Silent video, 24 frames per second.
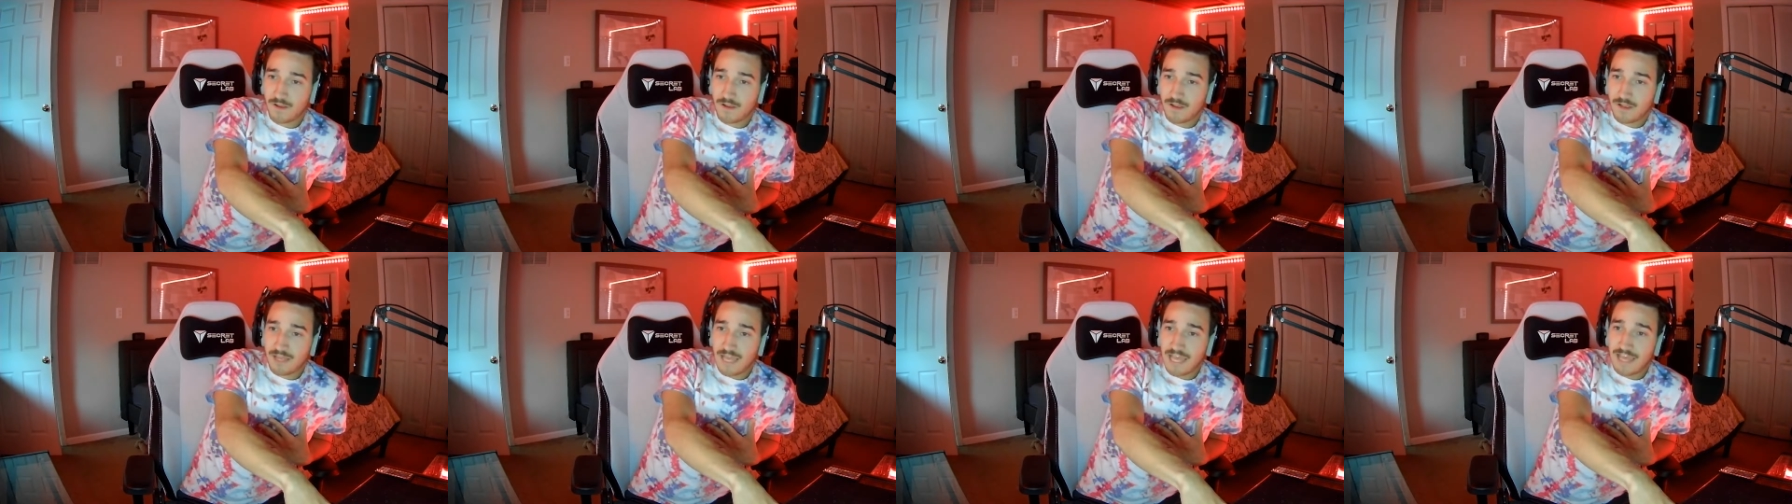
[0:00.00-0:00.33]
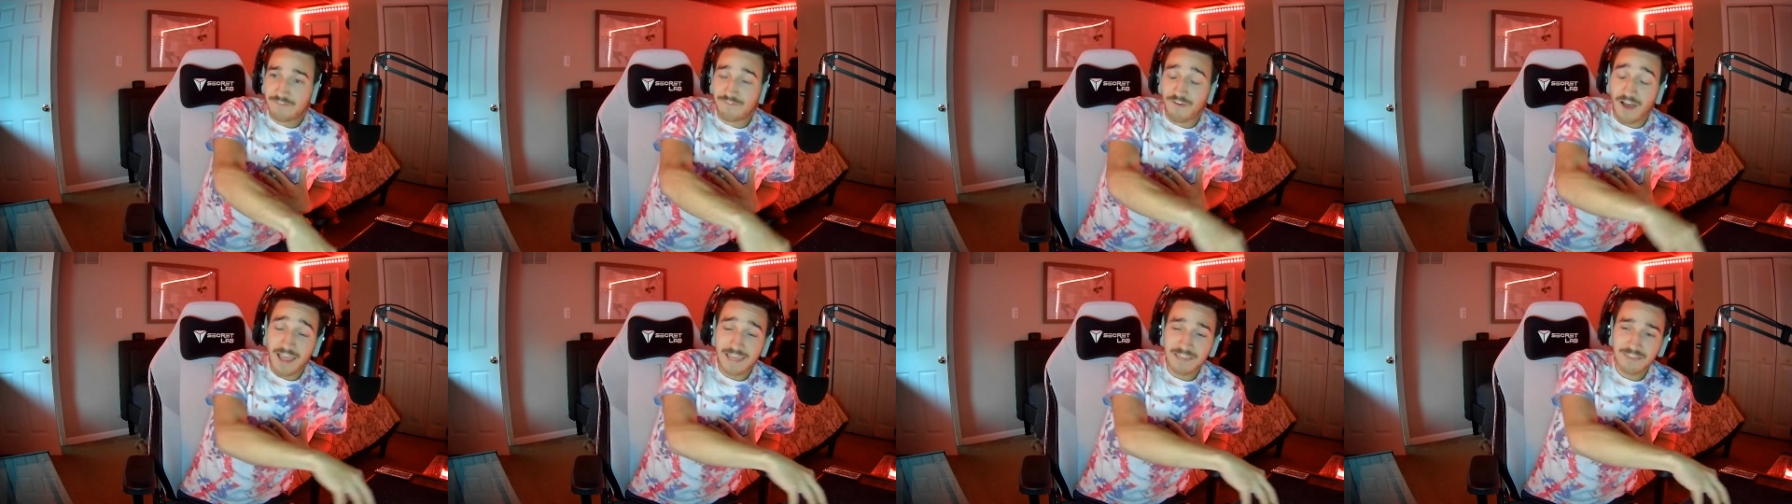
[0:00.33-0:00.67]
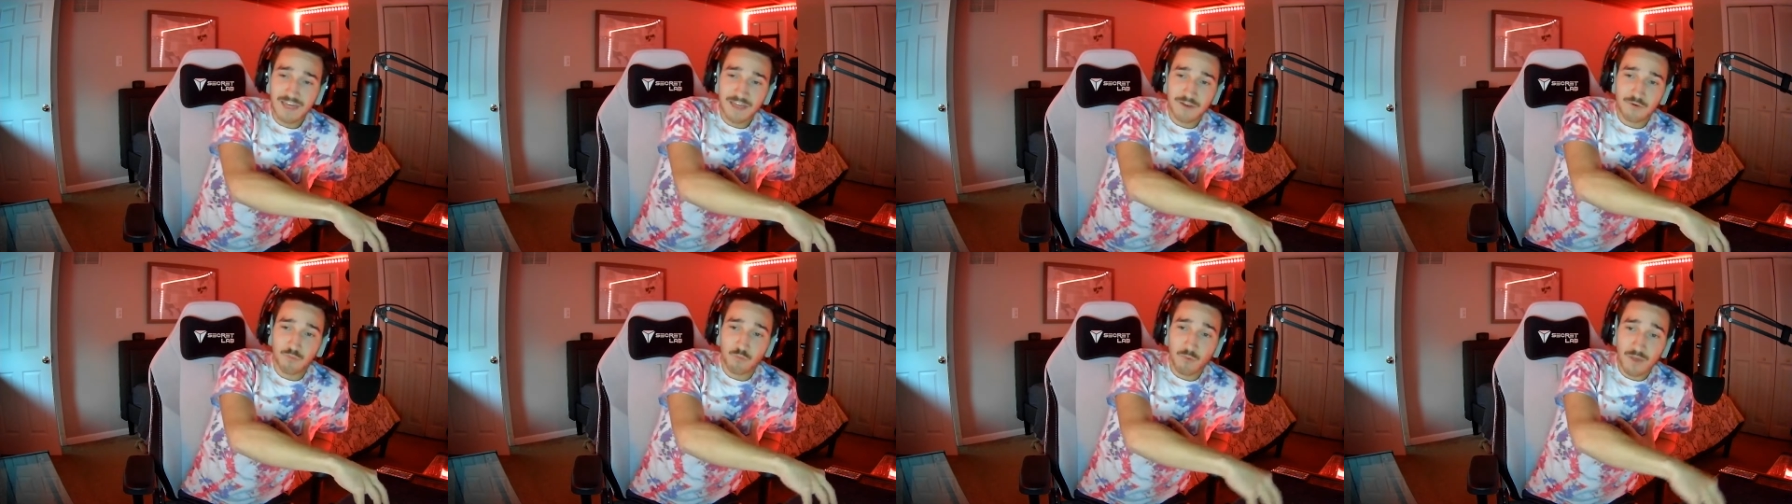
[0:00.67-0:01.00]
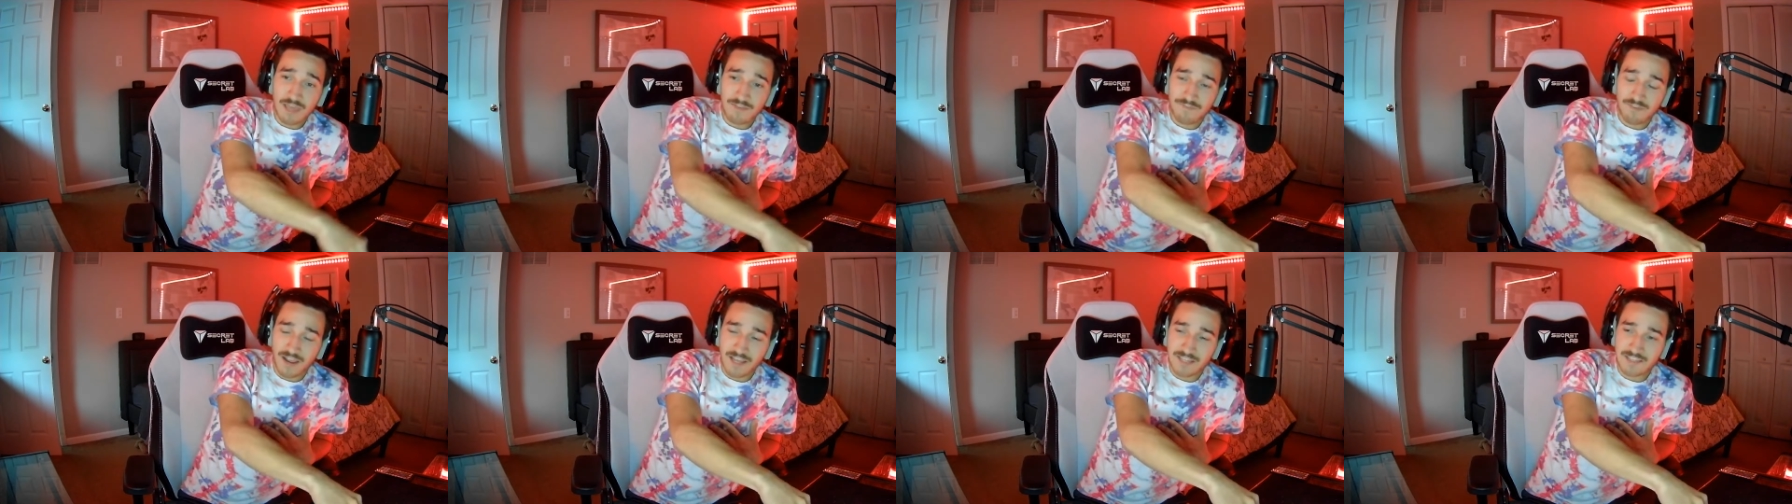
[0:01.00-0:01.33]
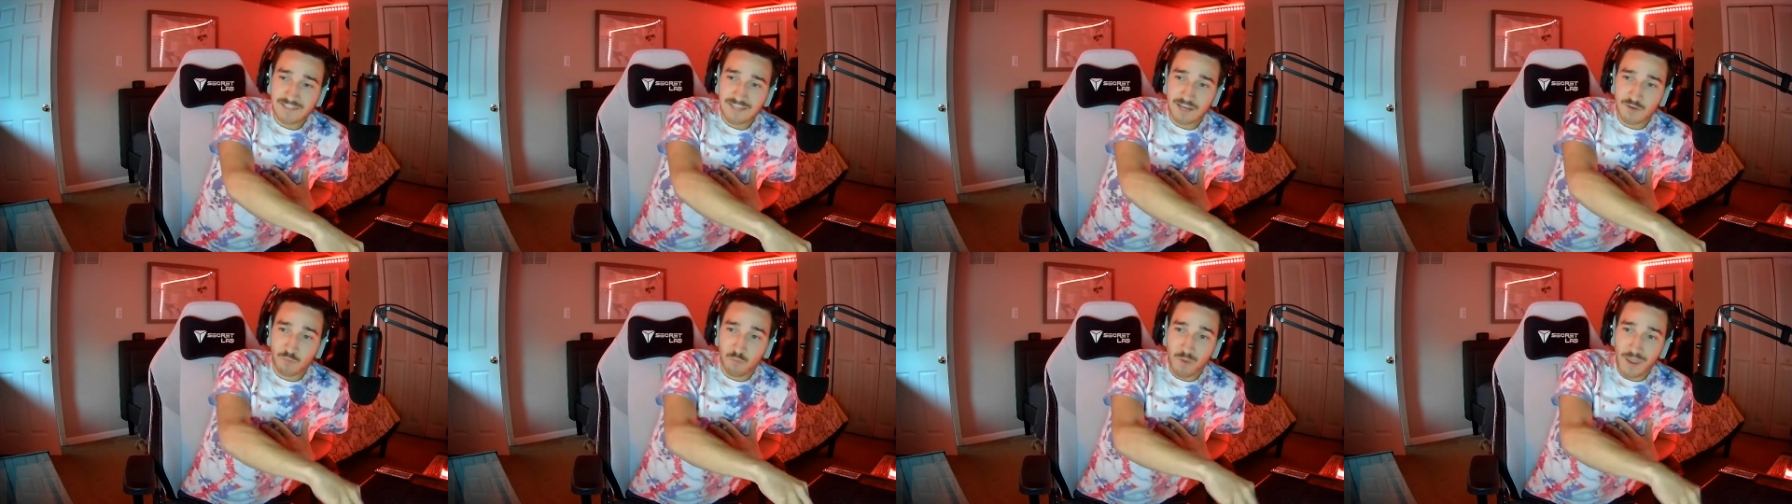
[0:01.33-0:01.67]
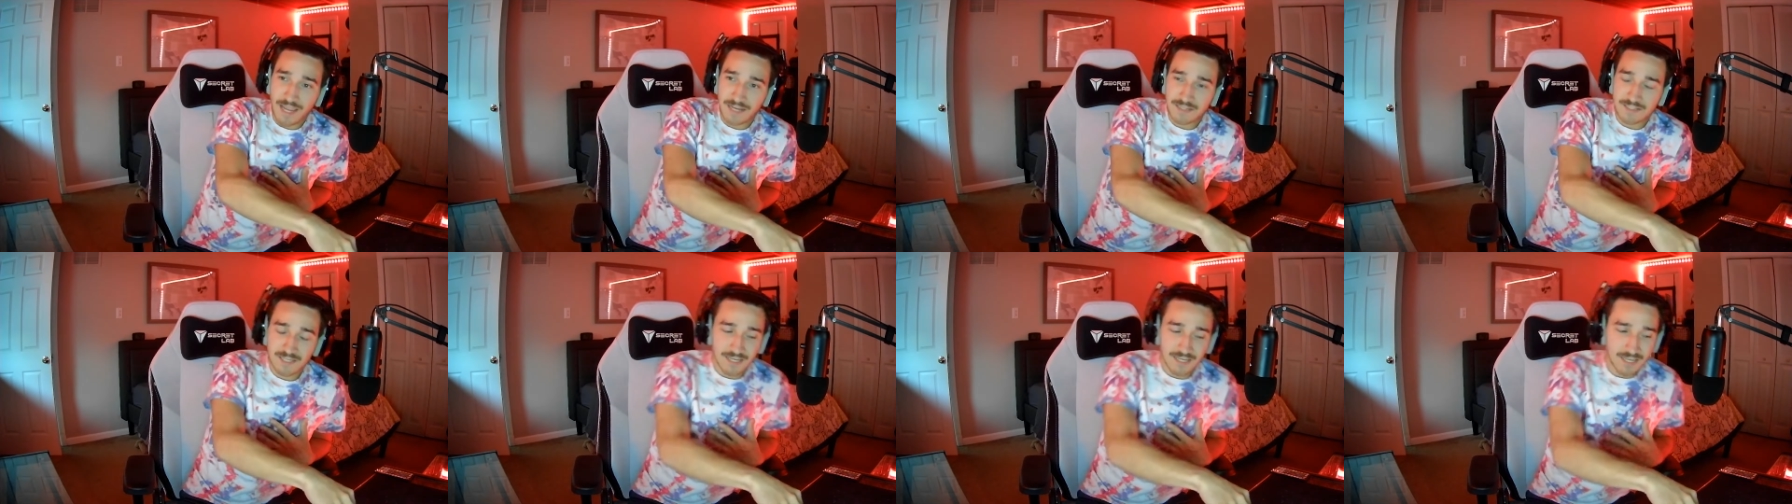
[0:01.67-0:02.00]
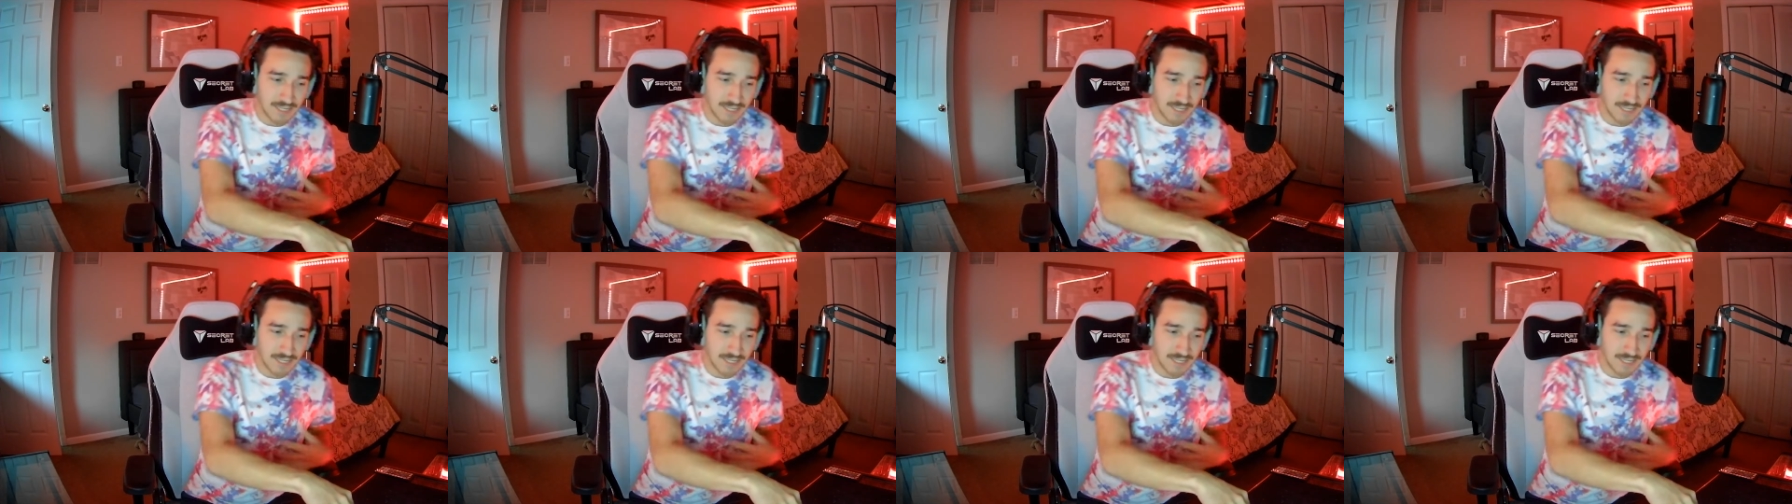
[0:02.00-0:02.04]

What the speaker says: If I instead wait,